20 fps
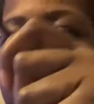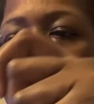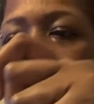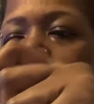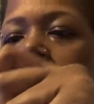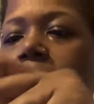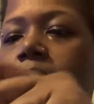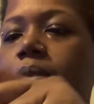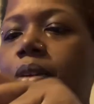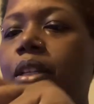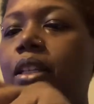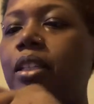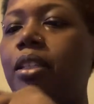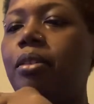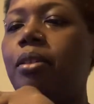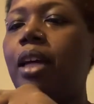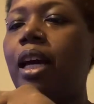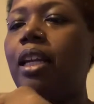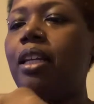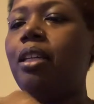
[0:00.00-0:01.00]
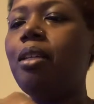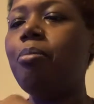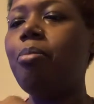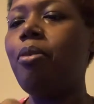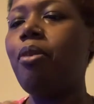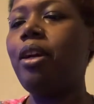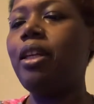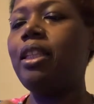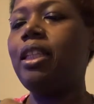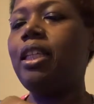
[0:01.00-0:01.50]
They really do their little
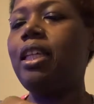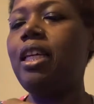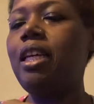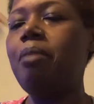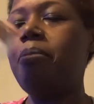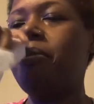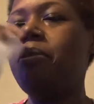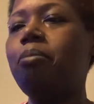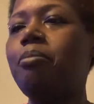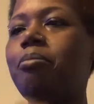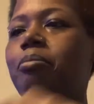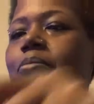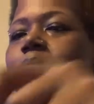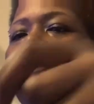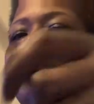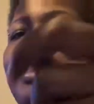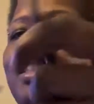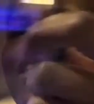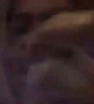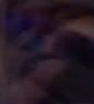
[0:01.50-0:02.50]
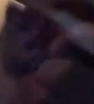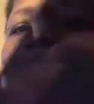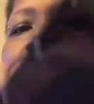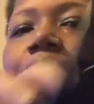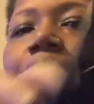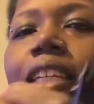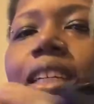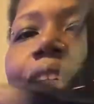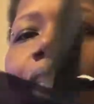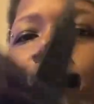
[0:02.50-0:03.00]
part to keep them
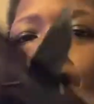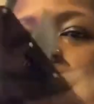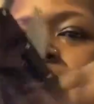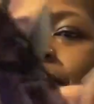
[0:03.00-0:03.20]
protected.